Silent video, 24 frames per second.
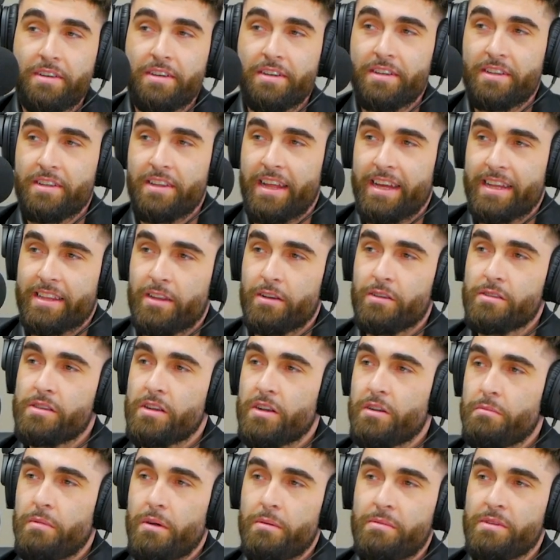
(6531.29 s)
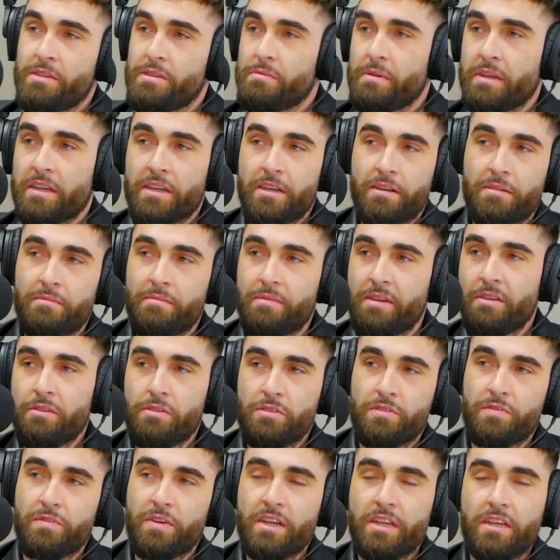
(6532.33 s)
Yeah. Uh-huh. Like those little moments make up. It
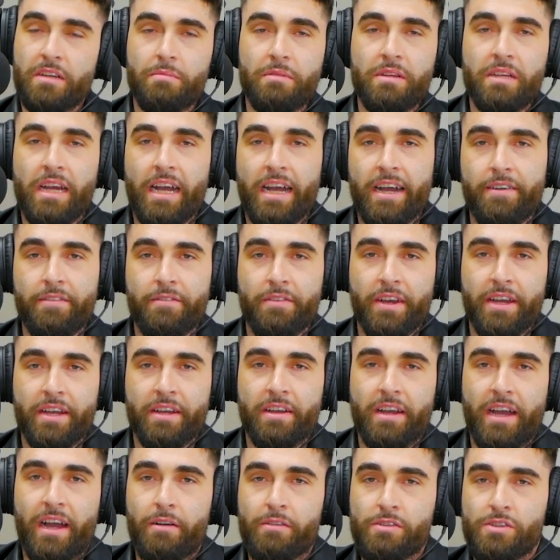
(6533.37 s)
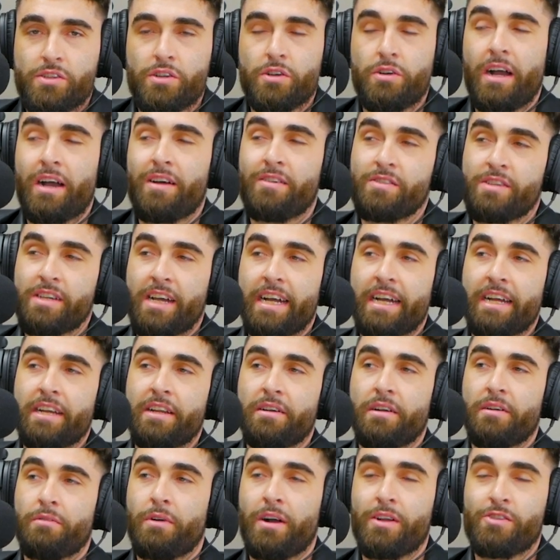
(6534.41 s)
was funny to me to have like I was so
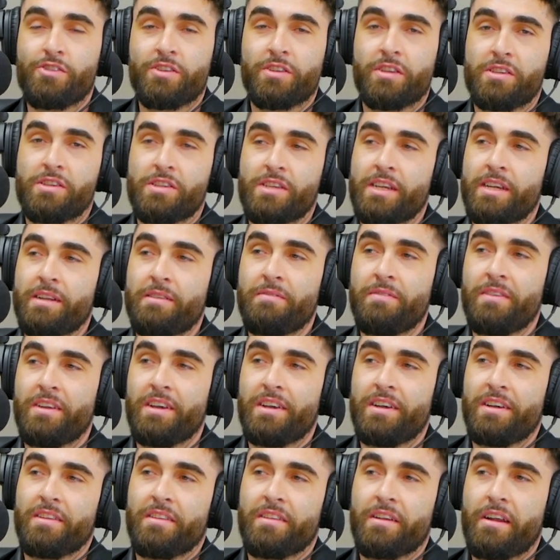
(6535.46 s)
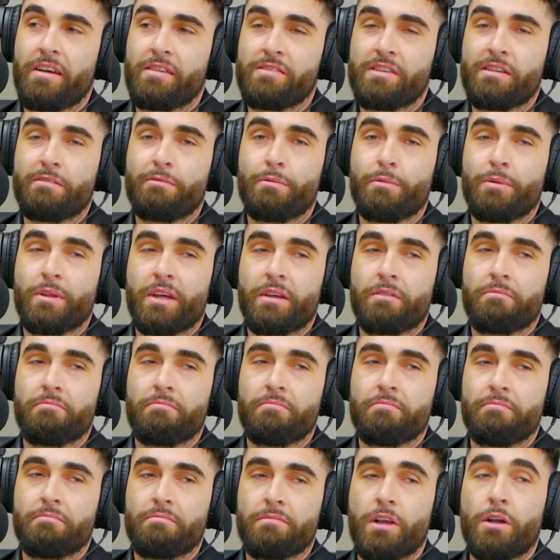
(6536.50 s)
outside watching the scene that I was able to be like,
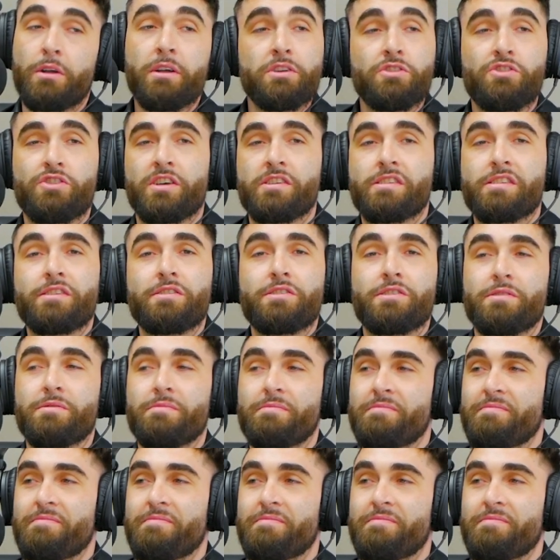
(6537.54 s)
"Oh, here's justice."